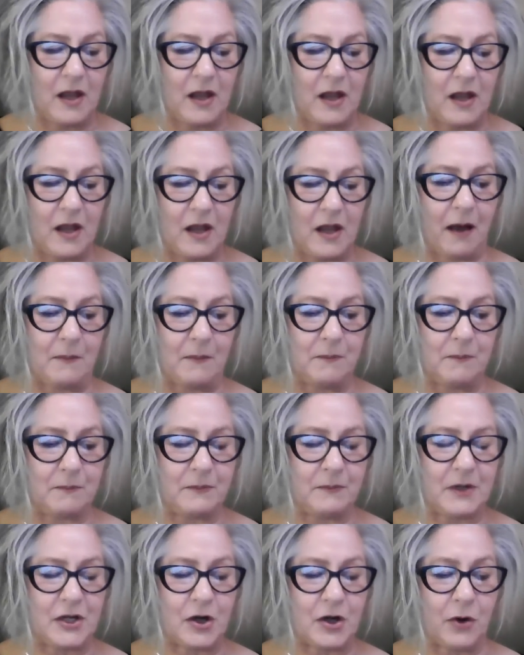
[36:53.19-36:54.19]

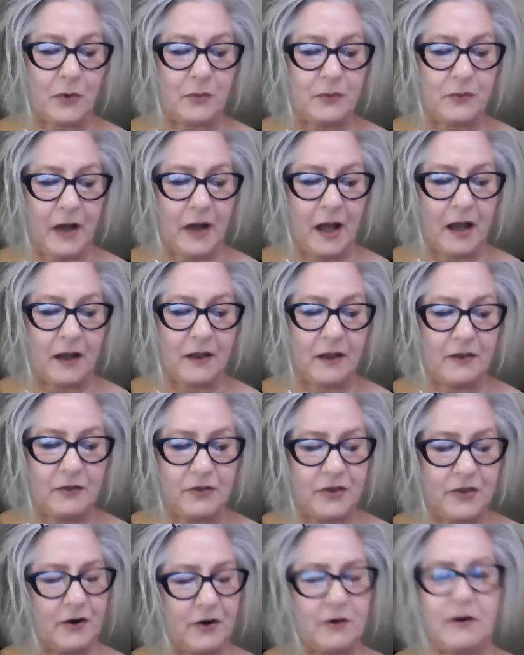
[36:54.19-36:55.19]

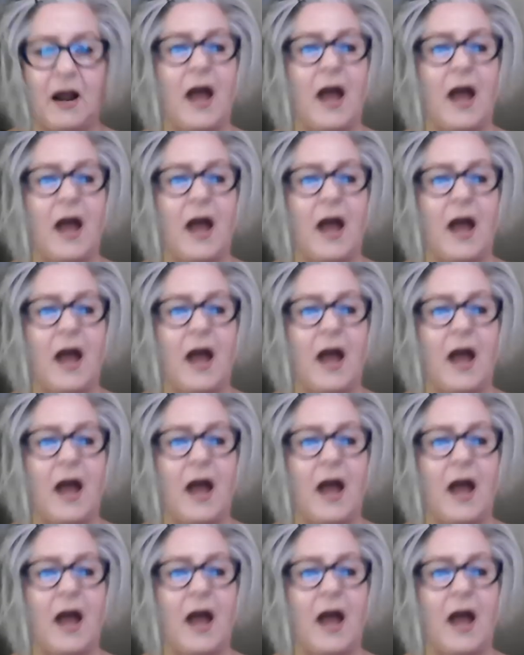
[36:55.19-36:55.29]
there